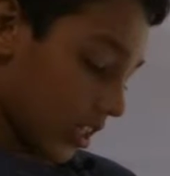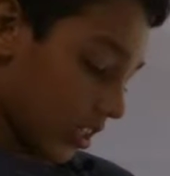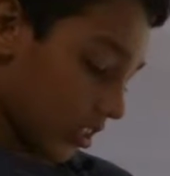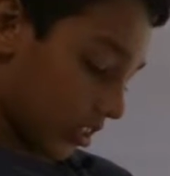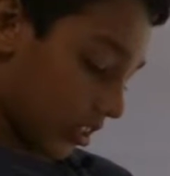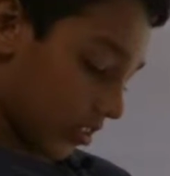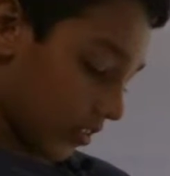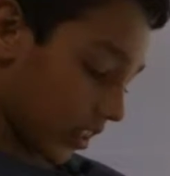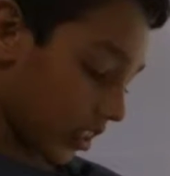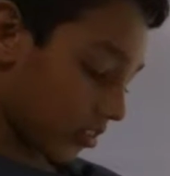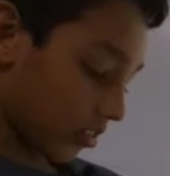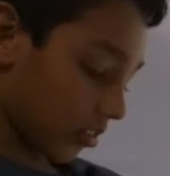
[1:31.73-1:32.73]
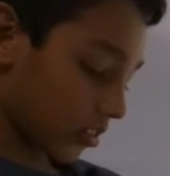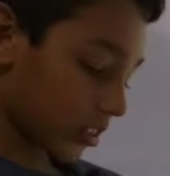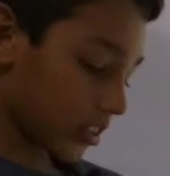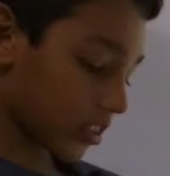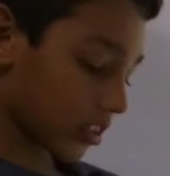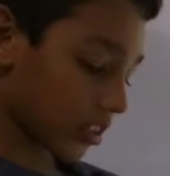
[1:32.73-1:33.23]
So
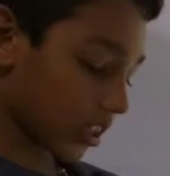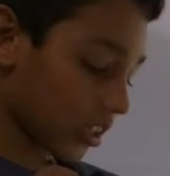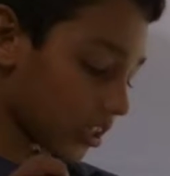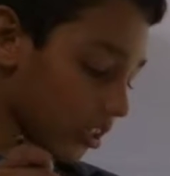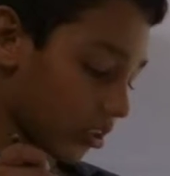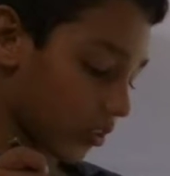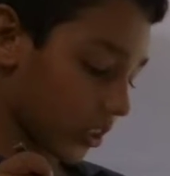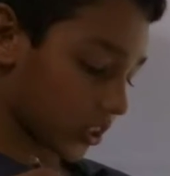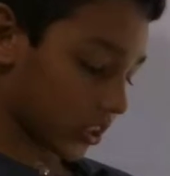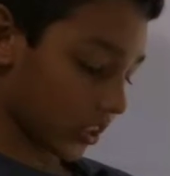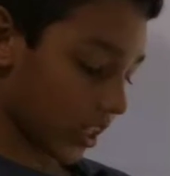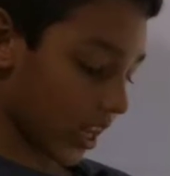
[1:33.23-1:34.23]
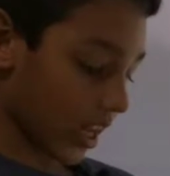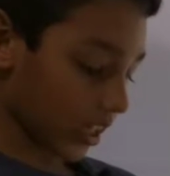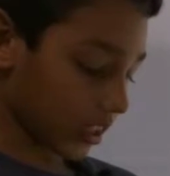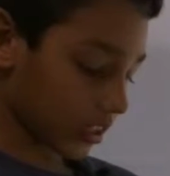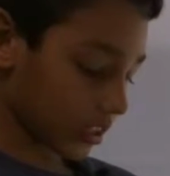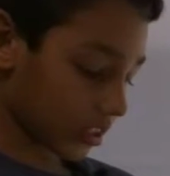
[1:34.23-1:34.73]
equals the other equation,
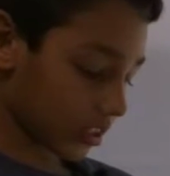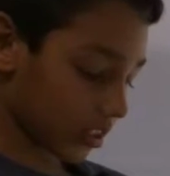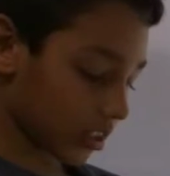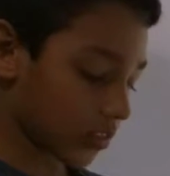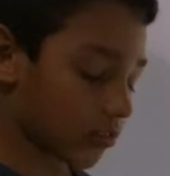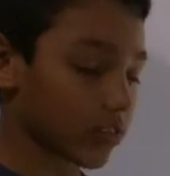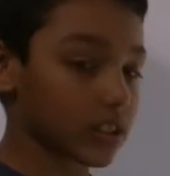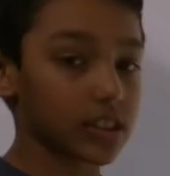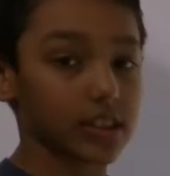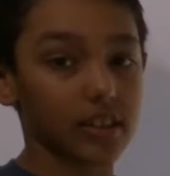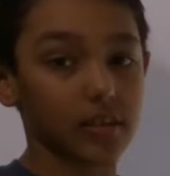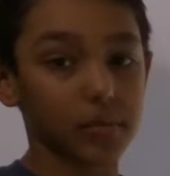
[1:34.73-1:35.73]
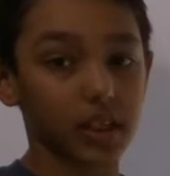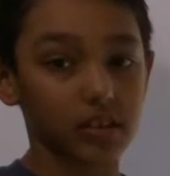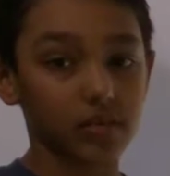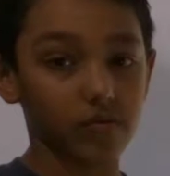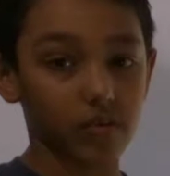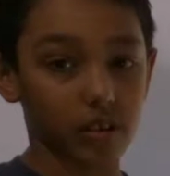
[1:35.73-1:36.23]
x, which is the amount
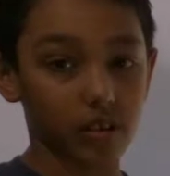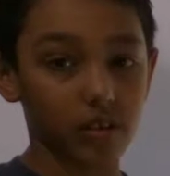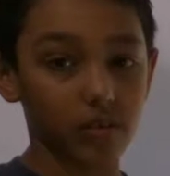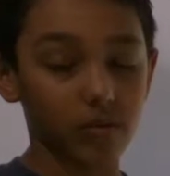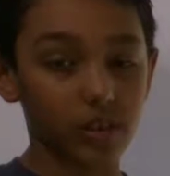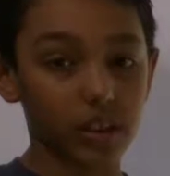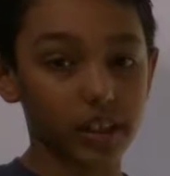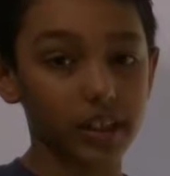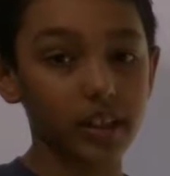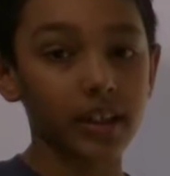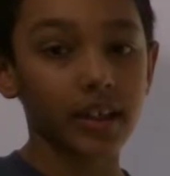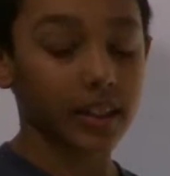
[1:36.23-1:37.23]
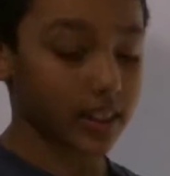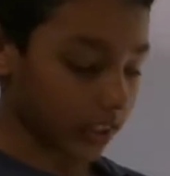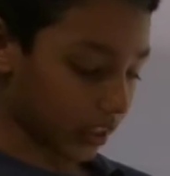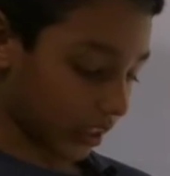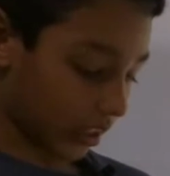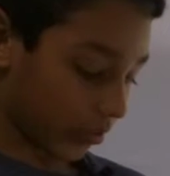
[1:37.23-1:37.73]
of wood
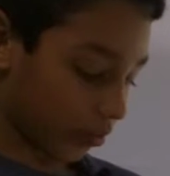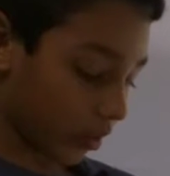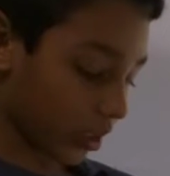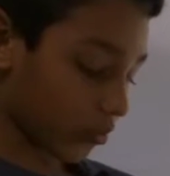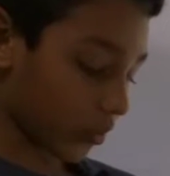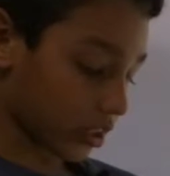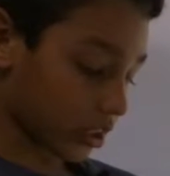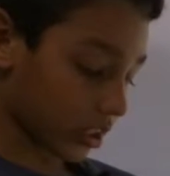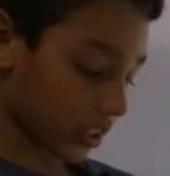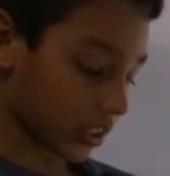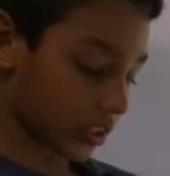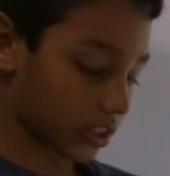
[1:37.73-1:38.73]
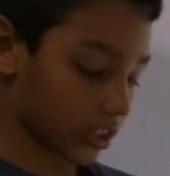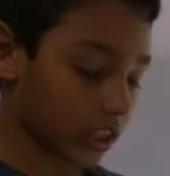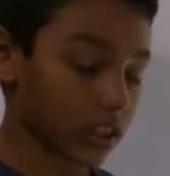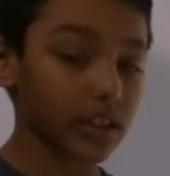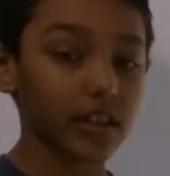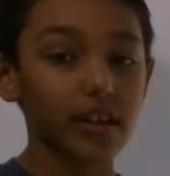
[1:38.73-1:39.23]
one woodchuck could
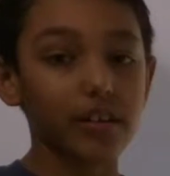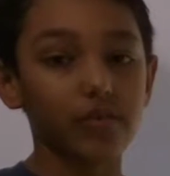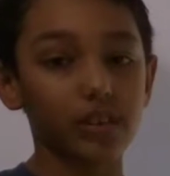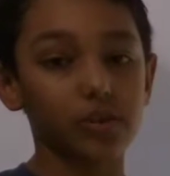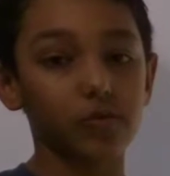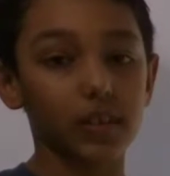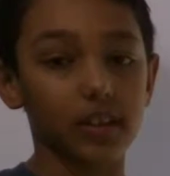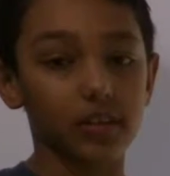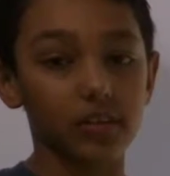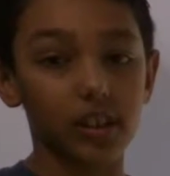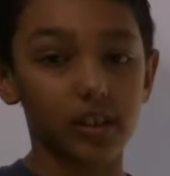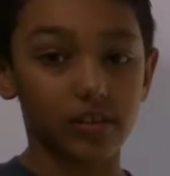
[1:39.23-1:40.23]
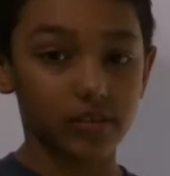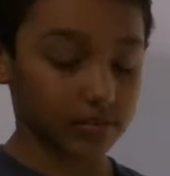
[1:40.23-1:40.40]
chuck, which we don't know.